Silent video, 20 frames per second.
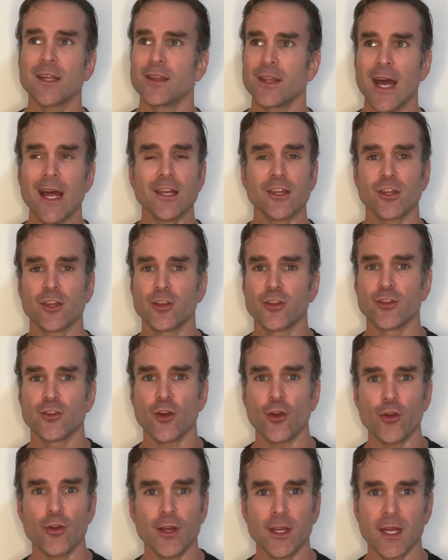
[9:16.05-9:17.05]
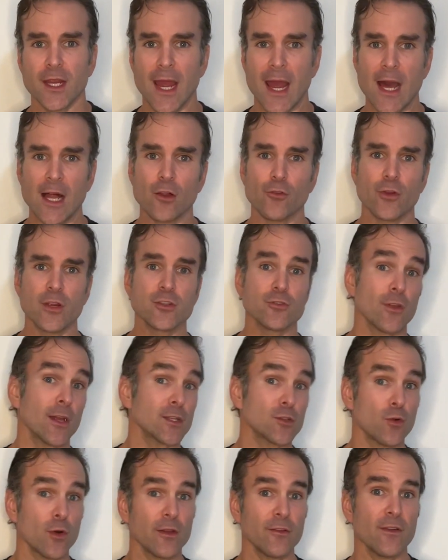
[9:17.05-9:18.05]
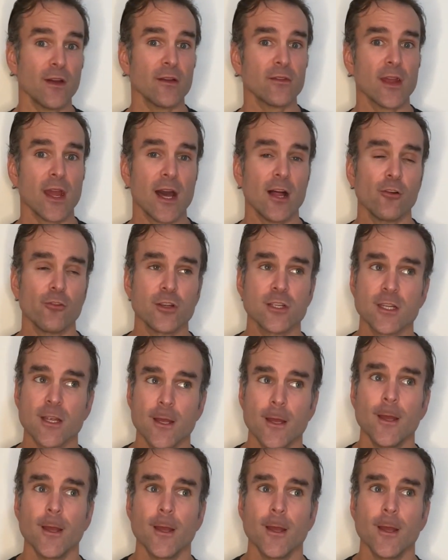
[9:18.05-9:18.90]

that 30 calories or that 25 calories